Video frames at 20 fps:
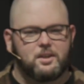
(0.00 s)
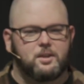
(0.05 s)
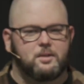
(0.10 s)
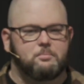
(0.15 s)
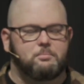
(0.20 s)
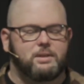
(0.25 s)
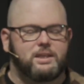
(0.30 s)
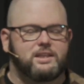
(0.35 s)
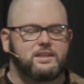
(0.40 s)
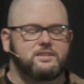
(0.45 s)

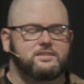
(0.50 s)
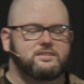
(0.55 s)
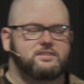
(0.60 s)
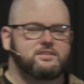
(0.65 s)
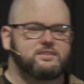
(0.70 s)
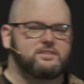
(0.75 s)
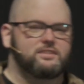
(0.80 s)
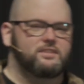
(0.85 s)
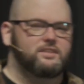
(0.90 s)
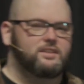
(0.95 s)
Because
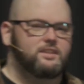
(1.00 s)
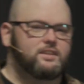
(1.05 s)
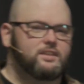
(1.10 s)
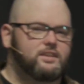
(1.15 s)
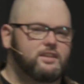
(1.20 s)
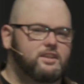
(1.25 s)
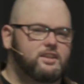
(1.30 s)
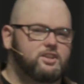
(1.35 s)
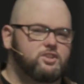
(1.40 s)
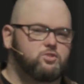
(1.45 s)

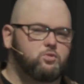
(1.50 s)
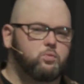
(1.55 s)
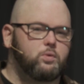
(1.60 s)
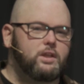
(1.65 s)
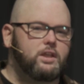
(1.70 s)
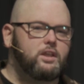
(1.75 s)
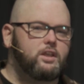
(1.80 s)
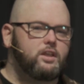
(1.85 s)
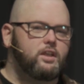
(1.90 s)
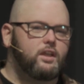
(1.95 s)
because
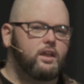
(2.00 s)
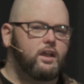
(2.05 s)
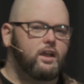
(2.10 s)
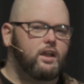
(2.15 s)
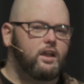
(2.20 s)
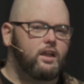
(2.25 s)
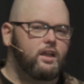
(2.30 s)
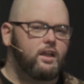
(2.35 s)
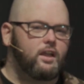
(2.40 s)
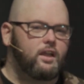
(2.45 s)
we
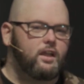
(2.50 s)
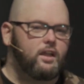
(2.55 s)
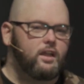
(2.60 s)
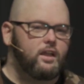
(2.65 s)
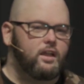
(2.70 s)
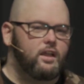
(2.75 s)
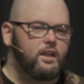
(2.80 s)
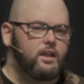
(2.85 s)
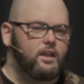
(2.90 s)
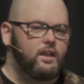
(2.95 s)

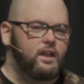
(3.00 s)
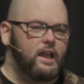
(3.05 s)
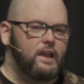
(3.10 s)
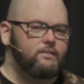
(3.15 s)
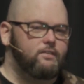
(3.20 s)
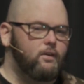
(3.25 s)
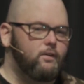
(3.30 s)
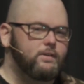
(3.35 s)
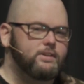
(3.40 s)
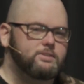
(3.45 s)
have
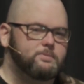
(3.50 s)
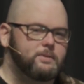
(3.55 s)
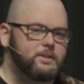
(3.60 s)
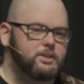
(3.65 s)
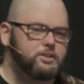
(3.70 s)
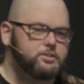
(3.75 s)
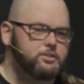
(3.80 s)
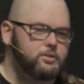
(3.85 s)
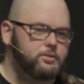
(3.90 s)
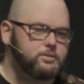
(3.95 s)
always been a
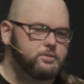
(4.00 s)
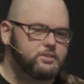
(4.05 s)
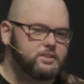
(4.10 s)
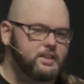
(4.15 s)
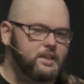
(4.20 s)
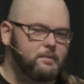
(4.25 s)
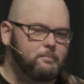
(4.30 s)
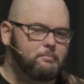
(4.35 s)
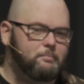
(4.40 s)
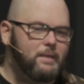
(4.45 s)
church
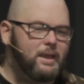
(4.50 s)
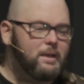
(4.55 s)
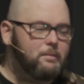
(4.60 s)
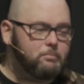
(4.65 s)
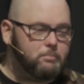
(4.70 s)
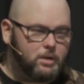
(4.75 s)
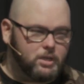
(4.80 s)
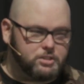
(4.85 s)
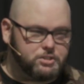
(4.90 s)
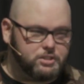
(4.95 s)
that met
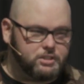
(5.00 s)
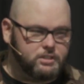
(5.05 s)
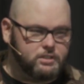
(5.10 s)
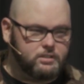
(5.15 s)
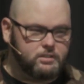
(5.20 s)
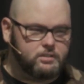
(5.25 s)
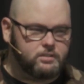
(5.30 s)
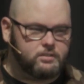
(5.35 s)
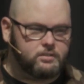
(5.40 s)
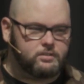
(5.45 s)
budget
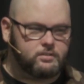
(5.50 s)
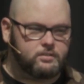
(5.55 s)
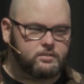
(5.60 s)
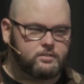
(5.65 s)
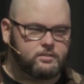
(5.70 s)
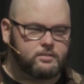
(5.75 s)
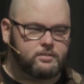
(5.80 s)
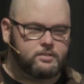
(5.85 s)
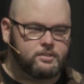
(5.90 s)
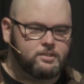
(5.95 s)

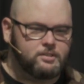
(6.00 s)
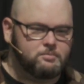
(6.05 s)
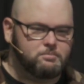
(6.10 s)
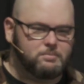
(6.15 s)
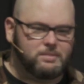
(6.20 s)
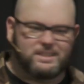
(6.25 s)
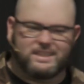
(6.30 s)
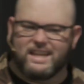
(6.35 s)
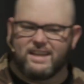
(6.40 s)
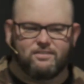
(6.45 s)

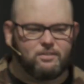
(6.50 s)
but never